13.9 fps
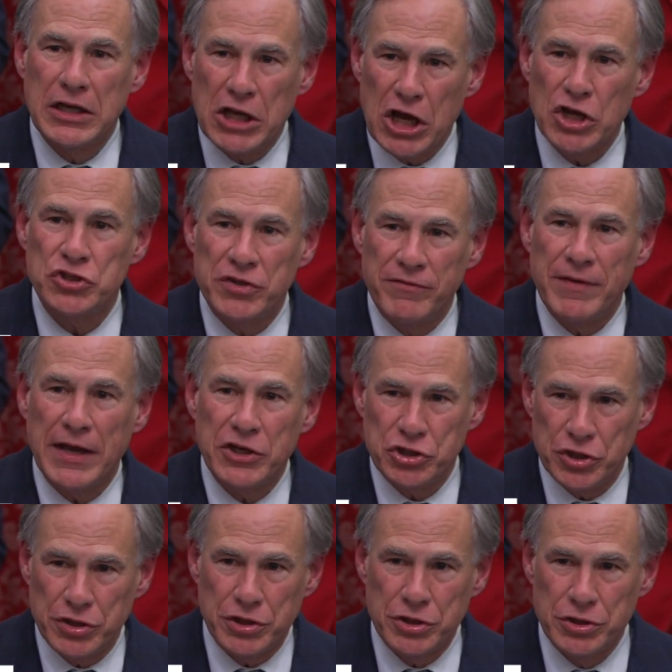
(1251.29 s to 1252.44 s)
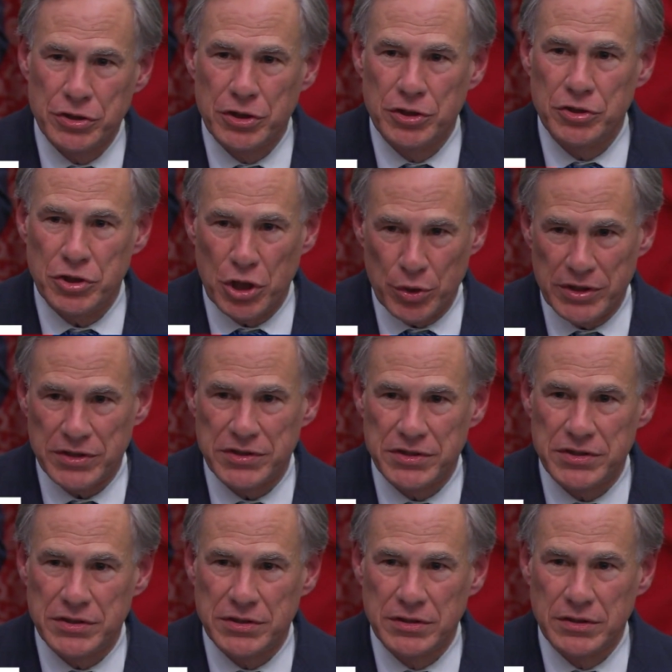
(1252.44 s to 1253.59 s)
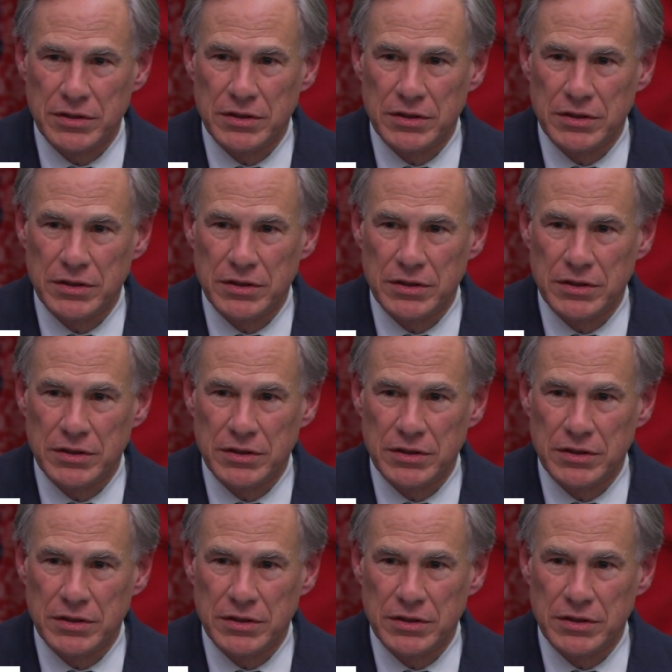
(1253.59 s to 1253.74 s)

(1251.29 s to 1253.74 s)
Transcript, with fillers: conservation notice